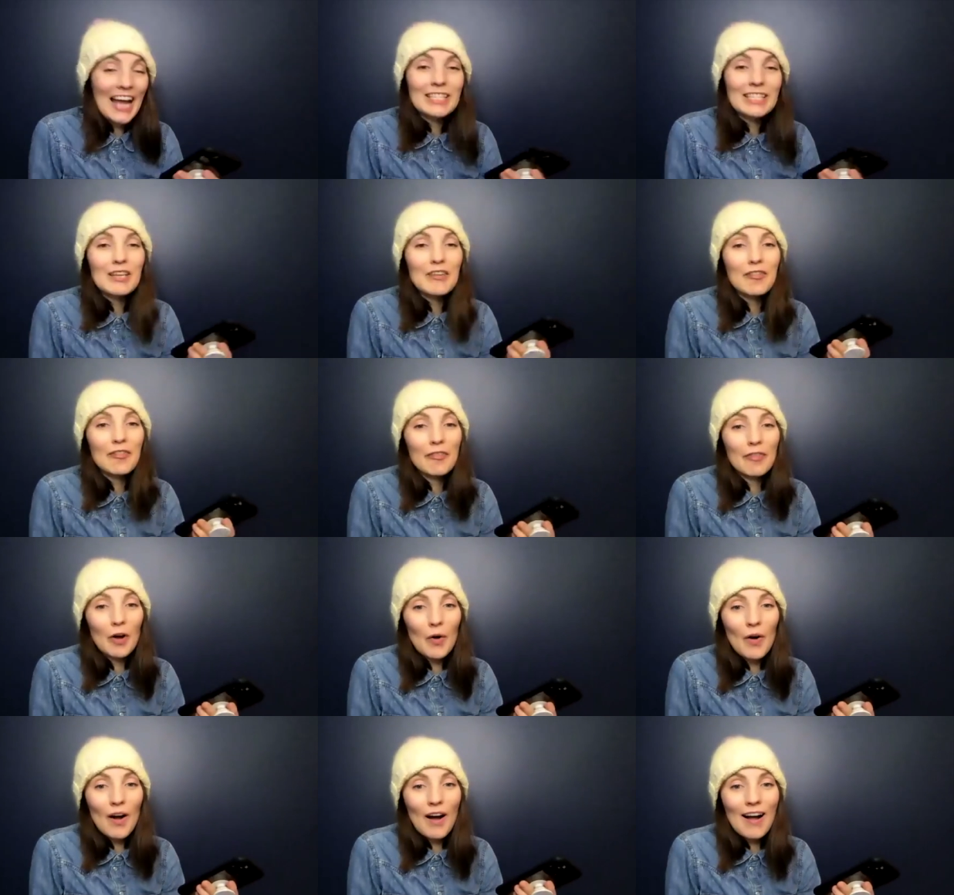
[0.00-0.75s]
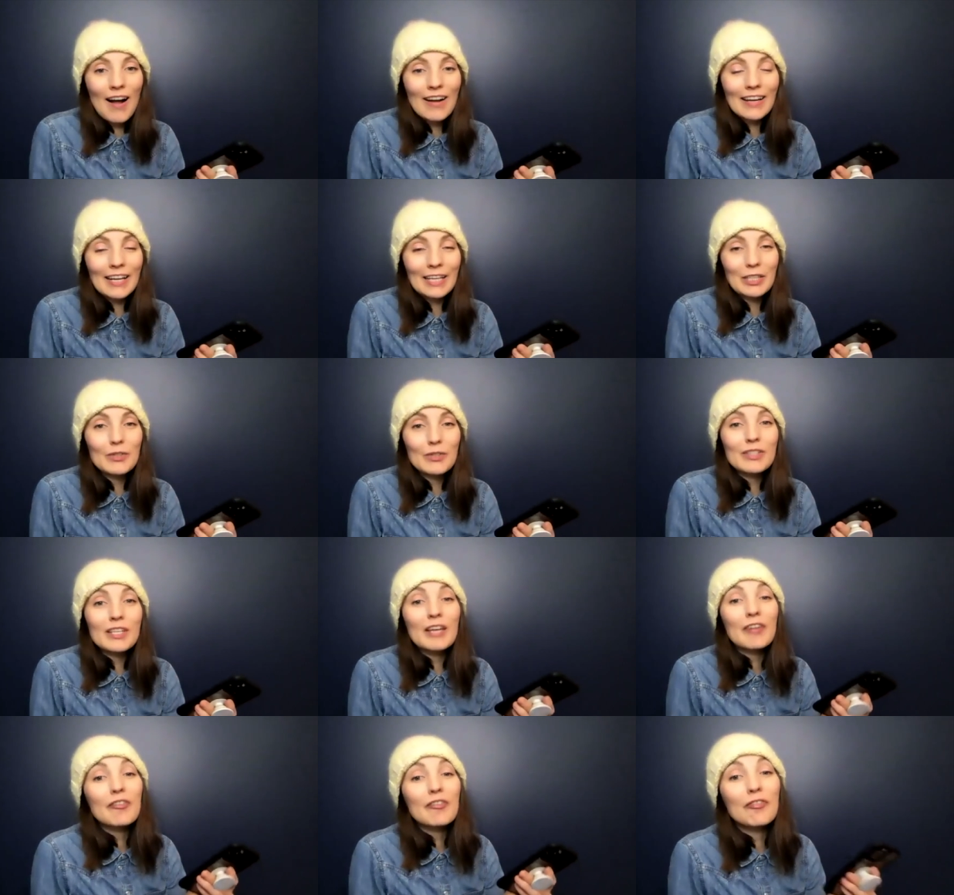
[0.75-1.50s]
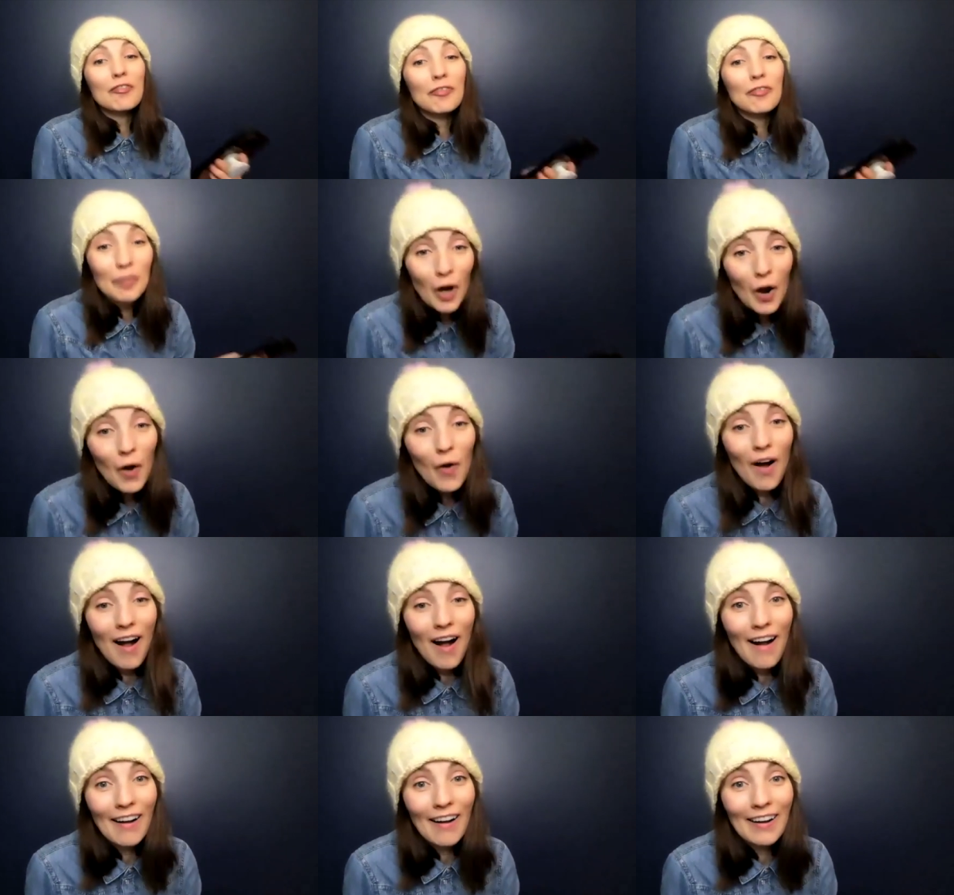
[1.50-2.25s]
said faux hawk and you said
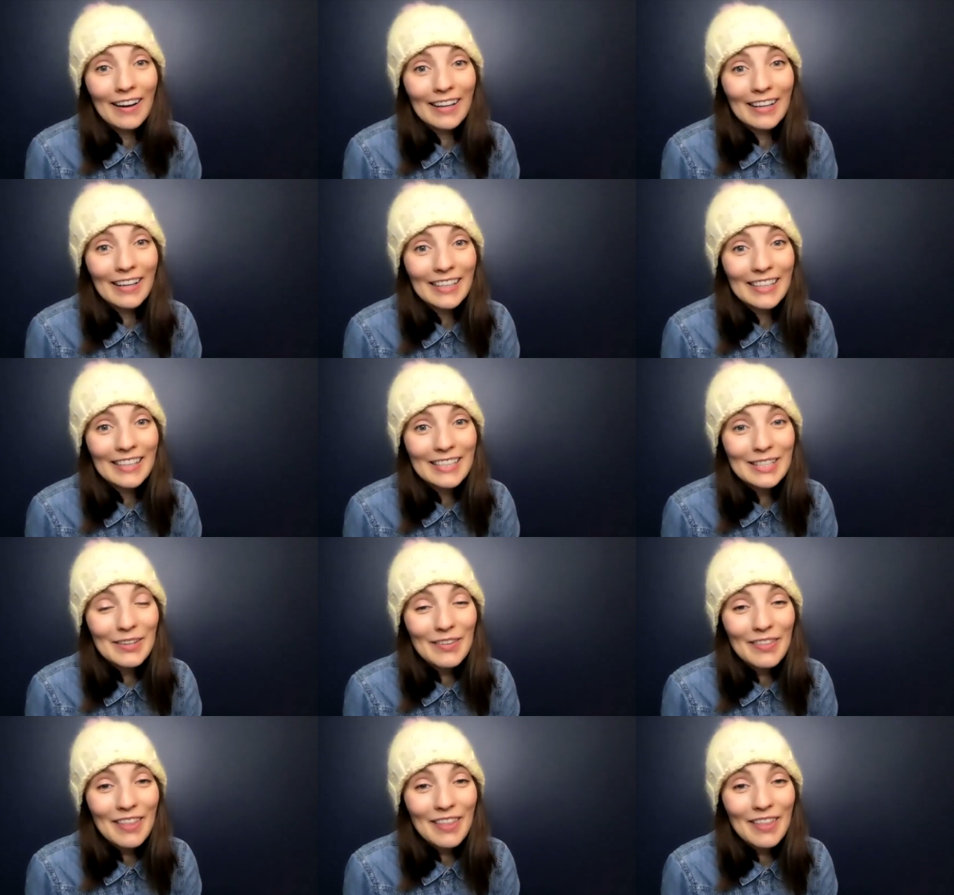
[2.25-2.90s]
frohawk. So oh.